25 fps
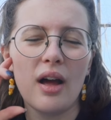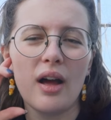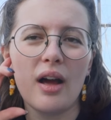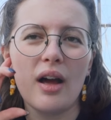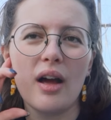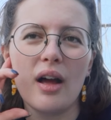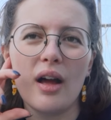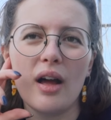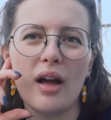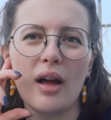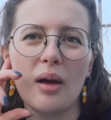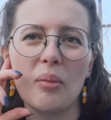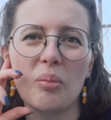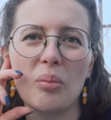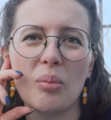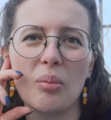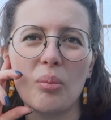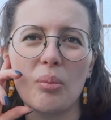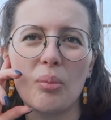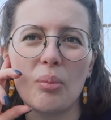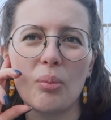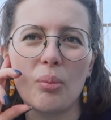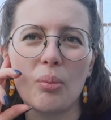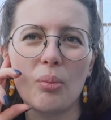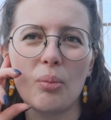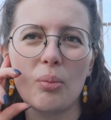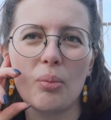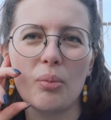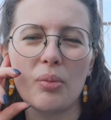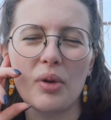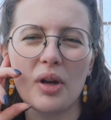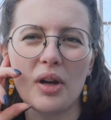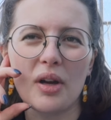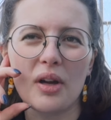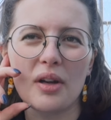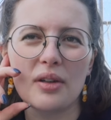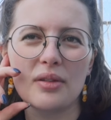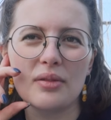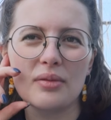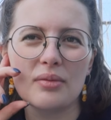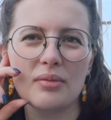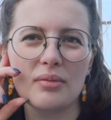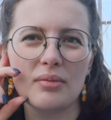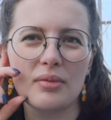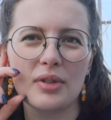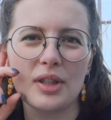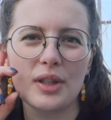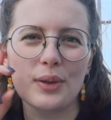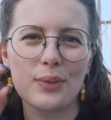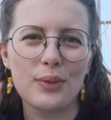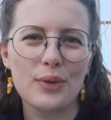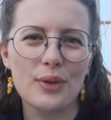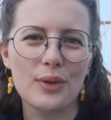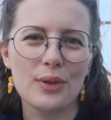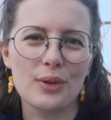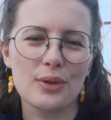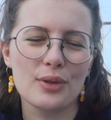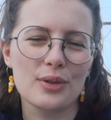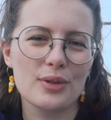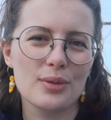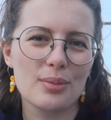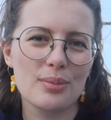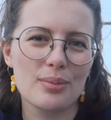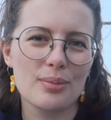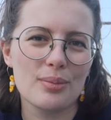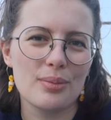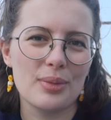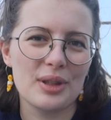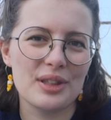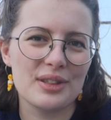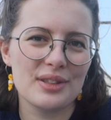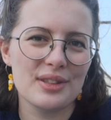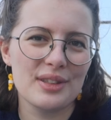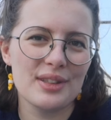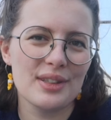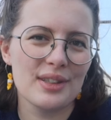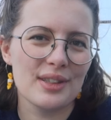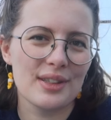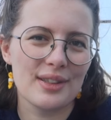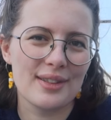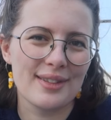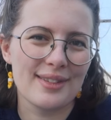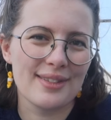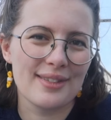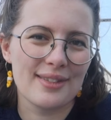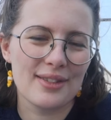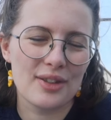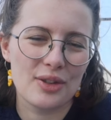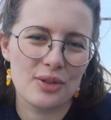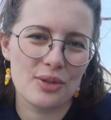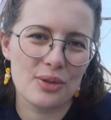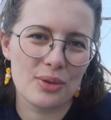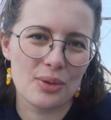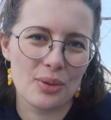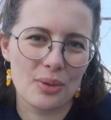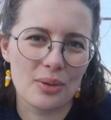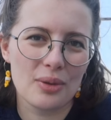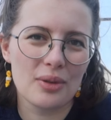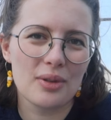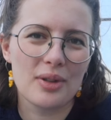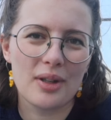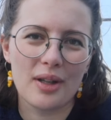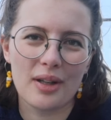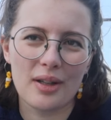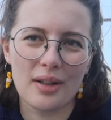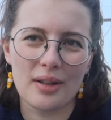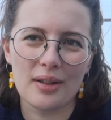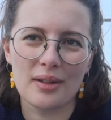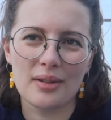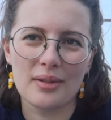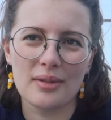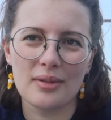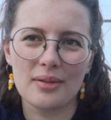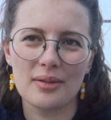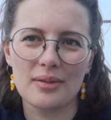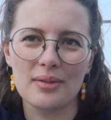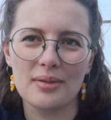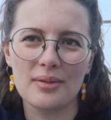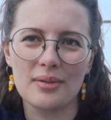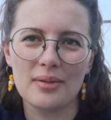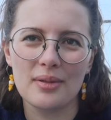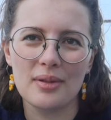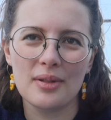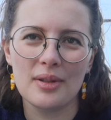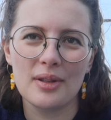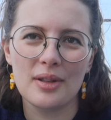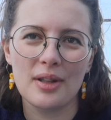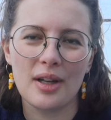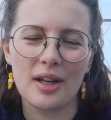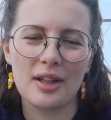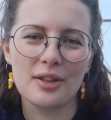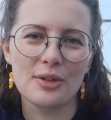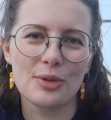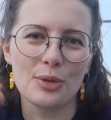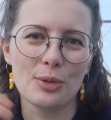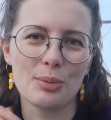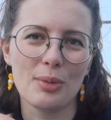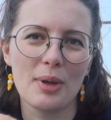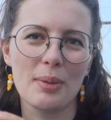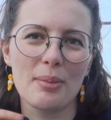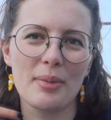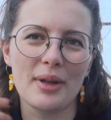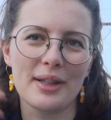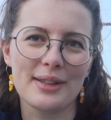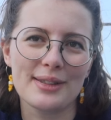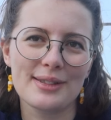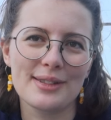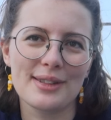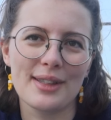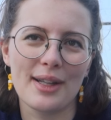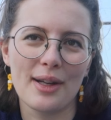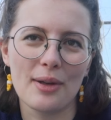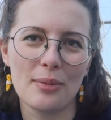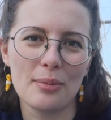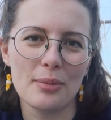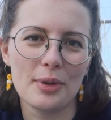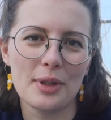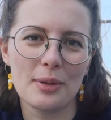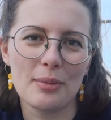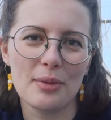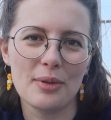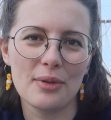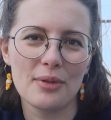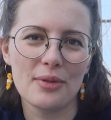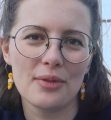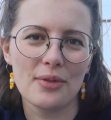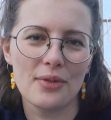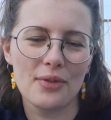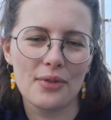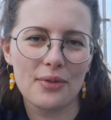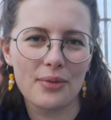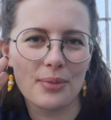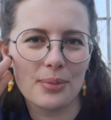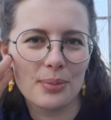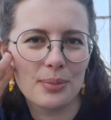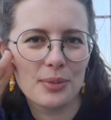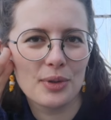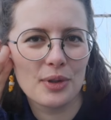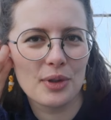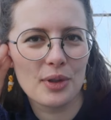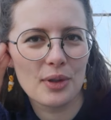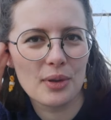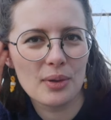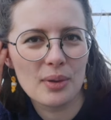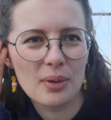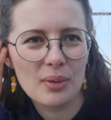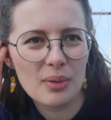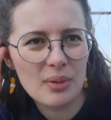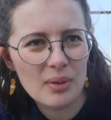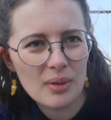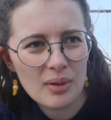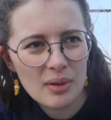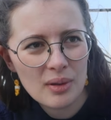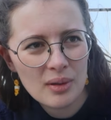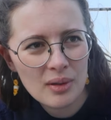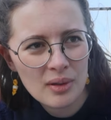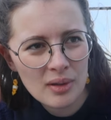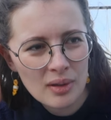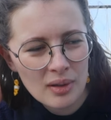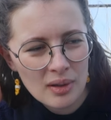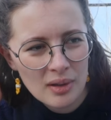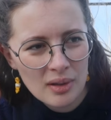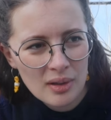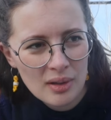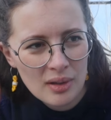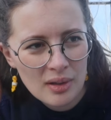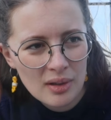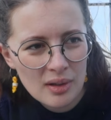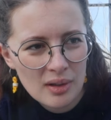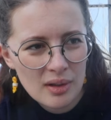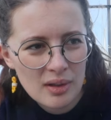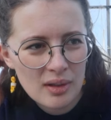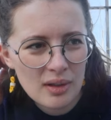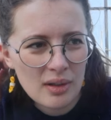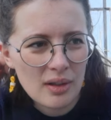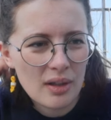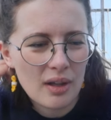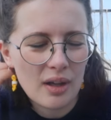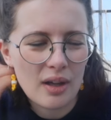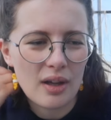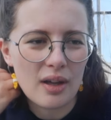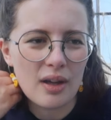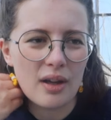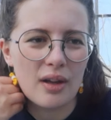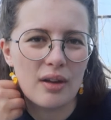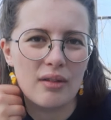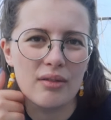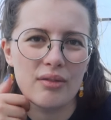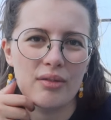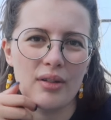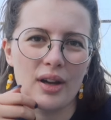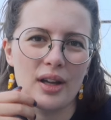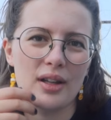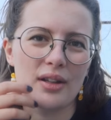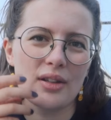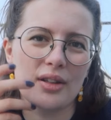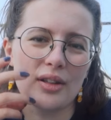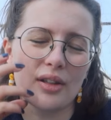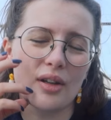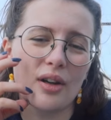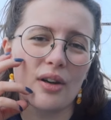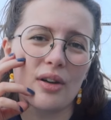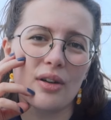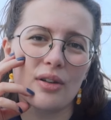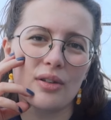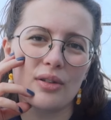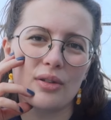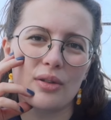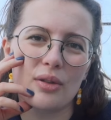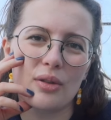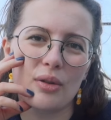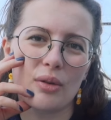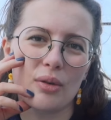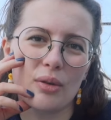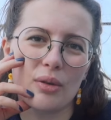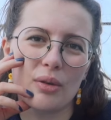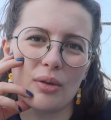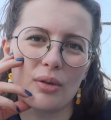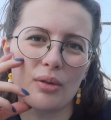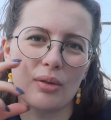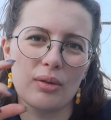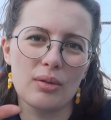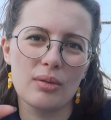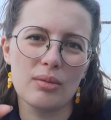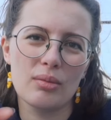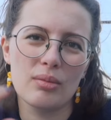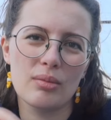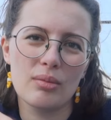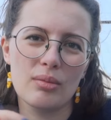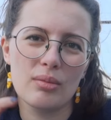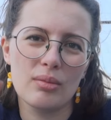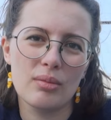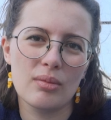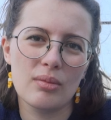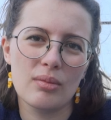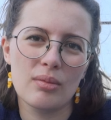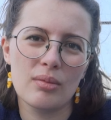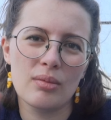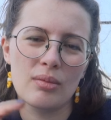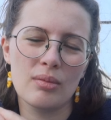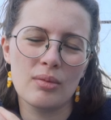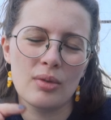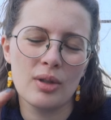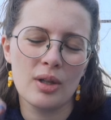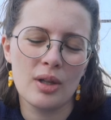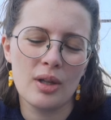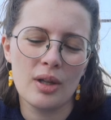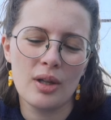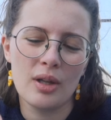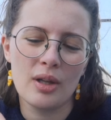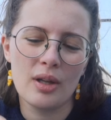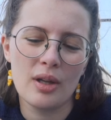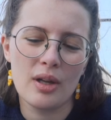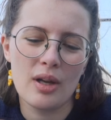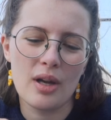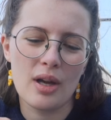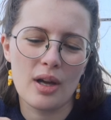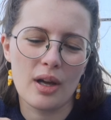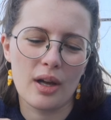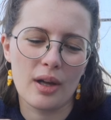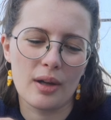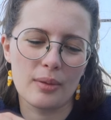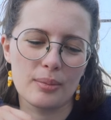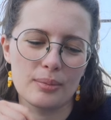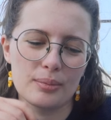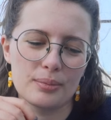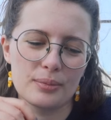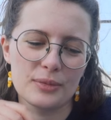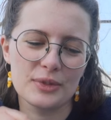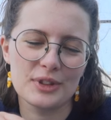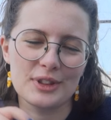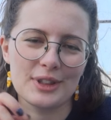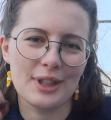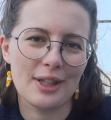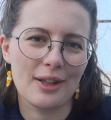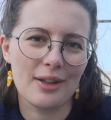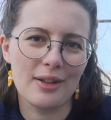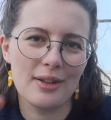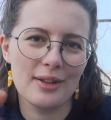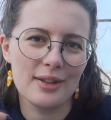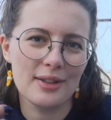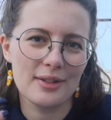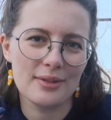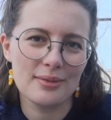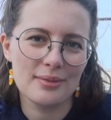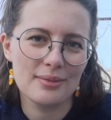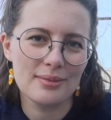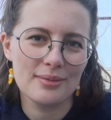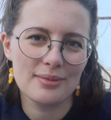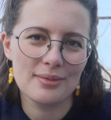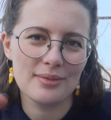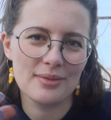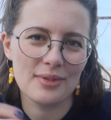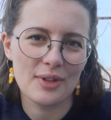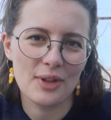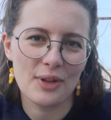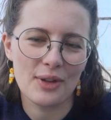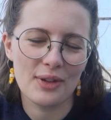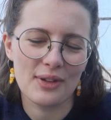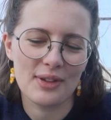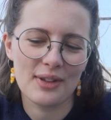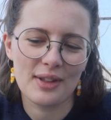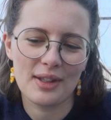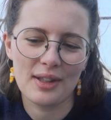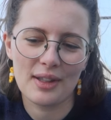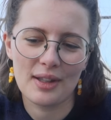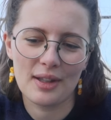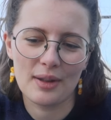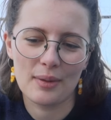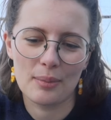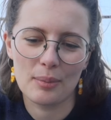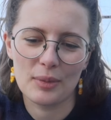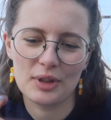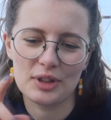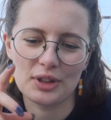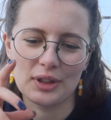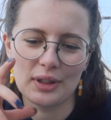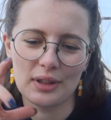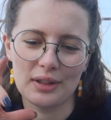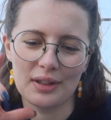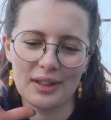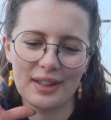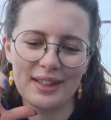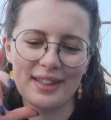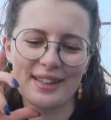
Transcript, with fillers: Um, but if there's busy in the store, I I do my best to help people, you know, uh, find the yarn or um, sell it on the uh, machine.